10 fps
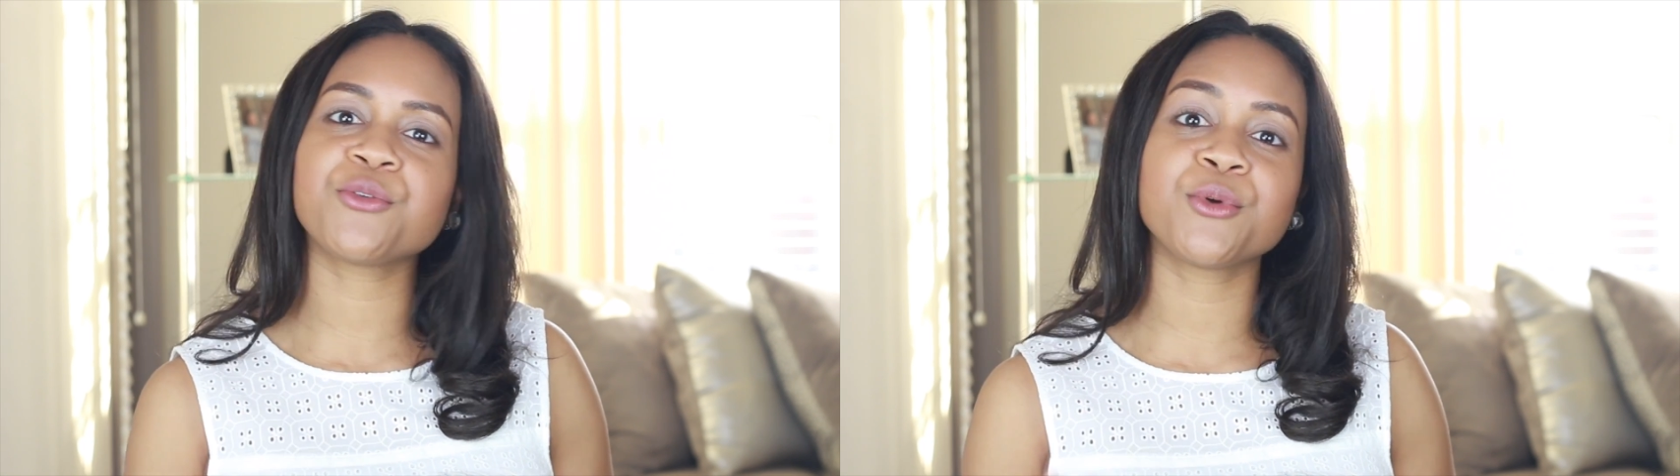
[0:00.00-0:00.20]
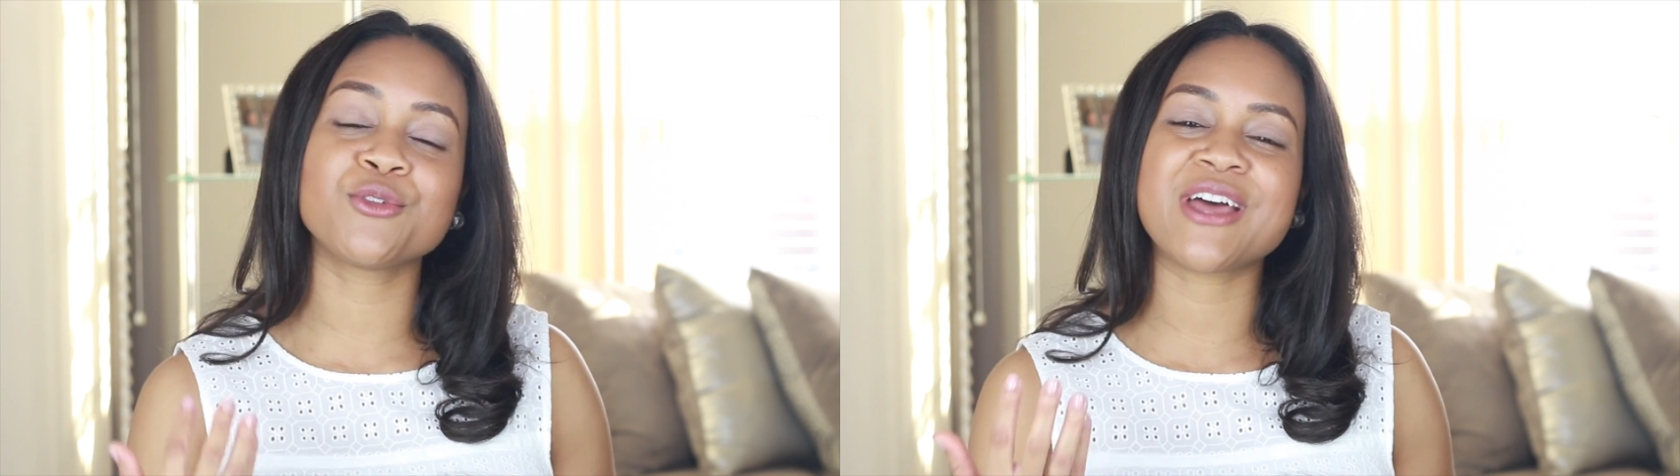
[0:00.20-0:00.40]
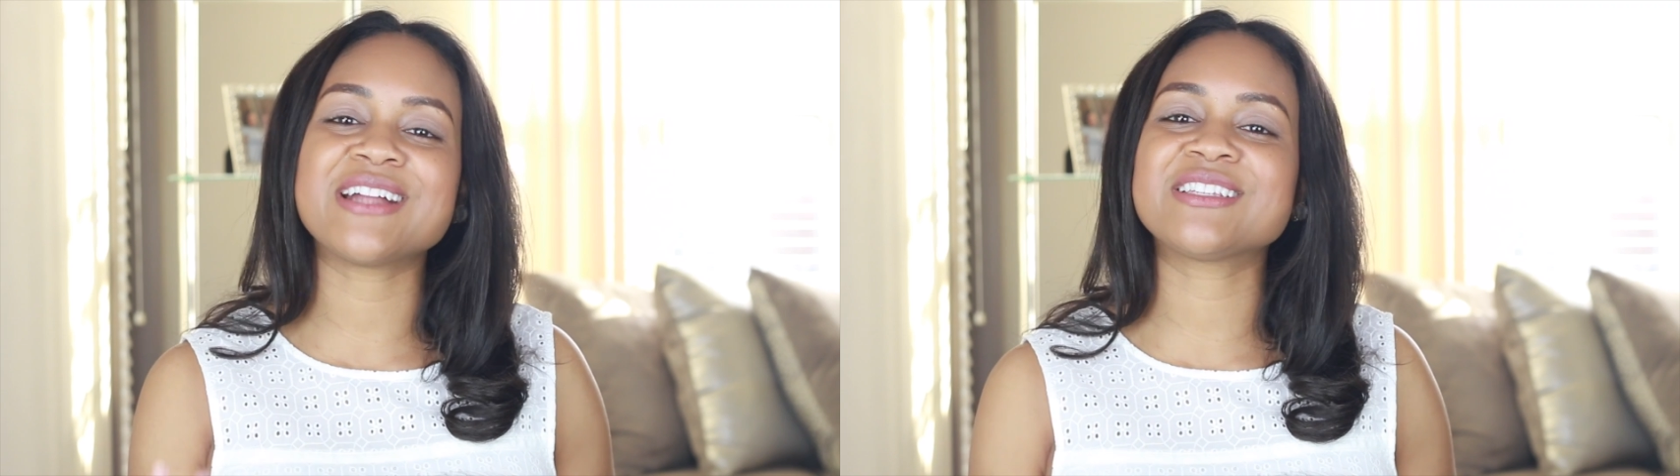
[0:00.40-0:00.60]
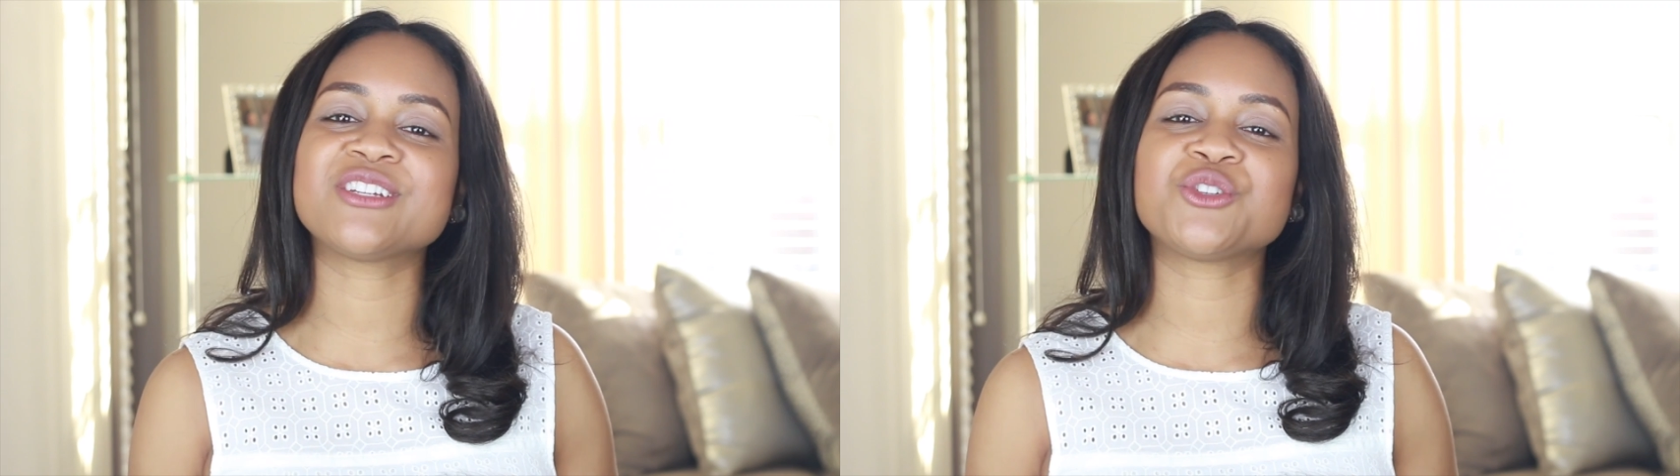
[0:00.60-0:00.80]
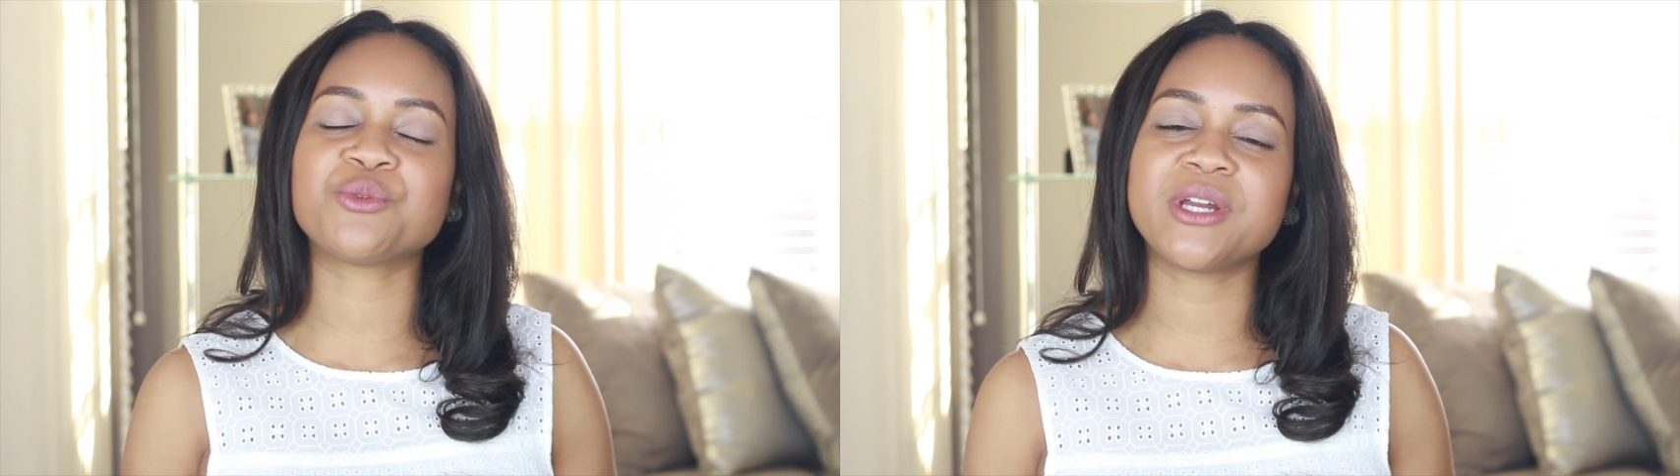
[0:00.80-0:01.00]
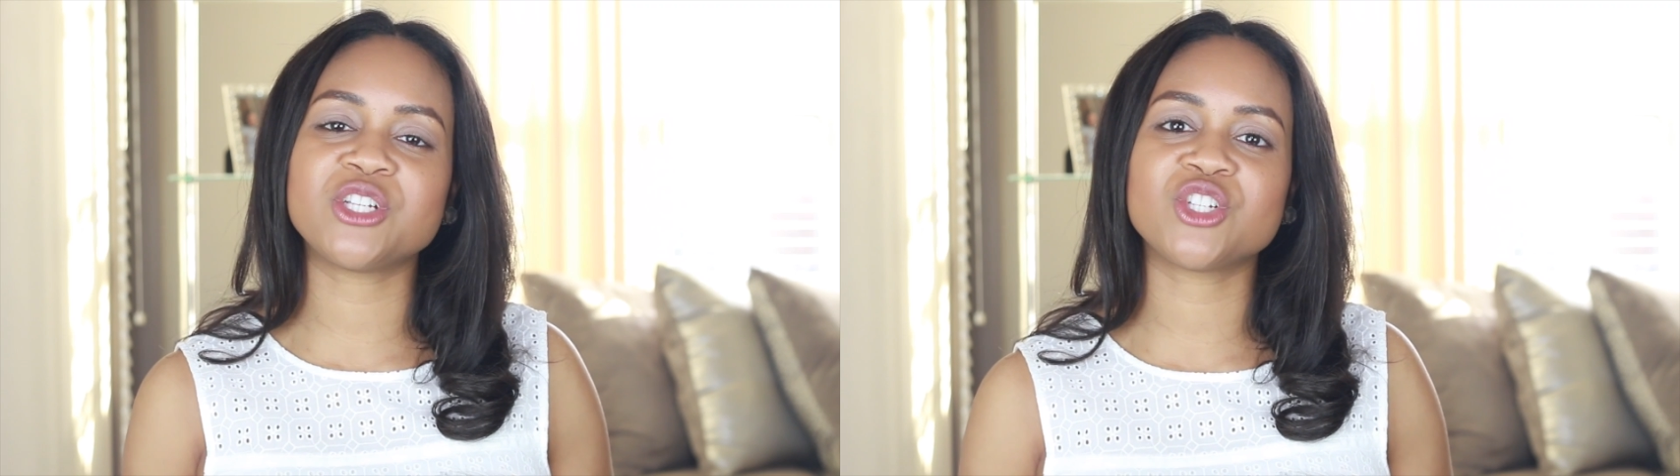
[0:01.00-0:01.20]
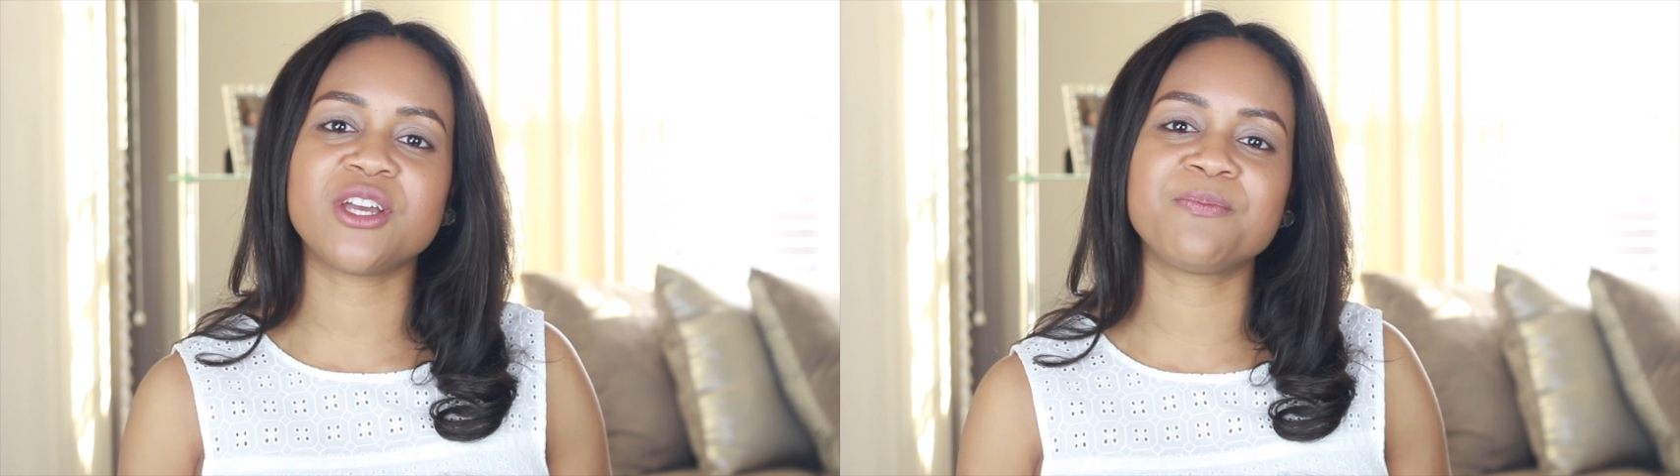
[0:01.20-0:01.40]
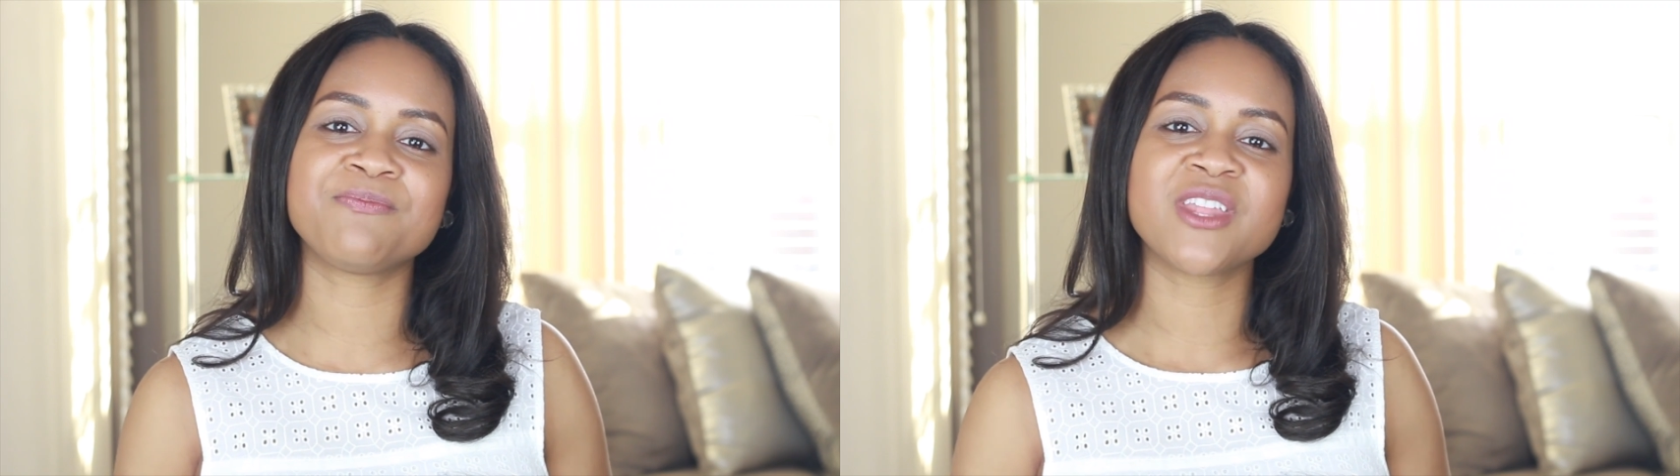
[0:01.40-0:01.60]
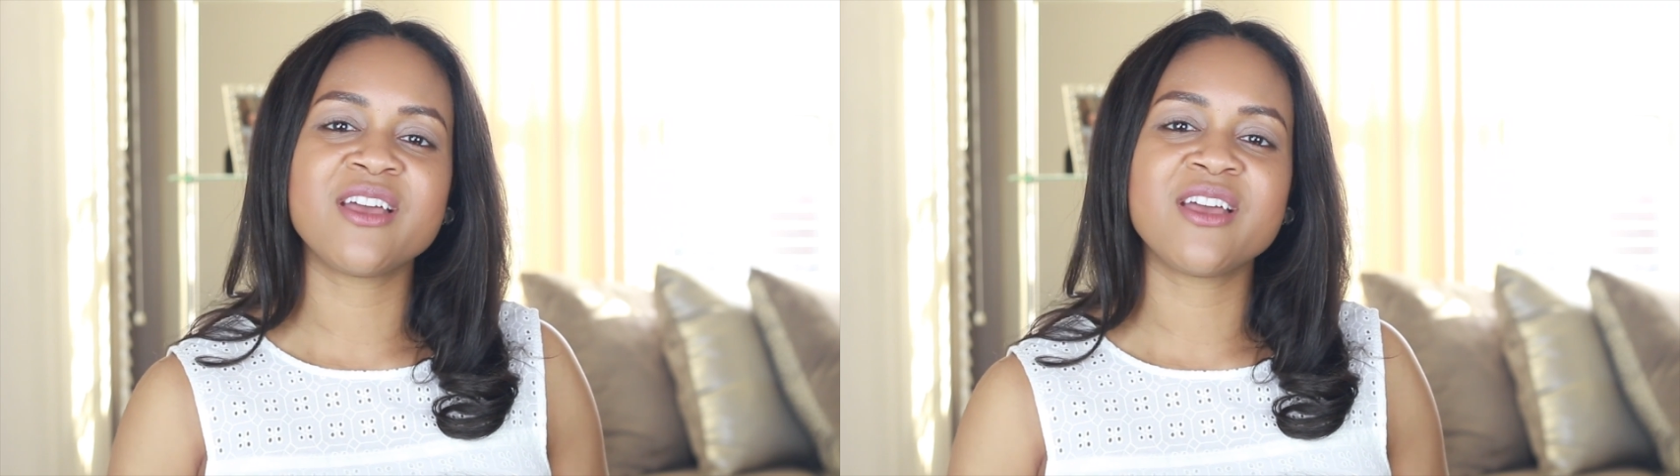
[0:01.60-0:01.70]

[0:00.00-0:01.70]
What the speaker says: through that situation.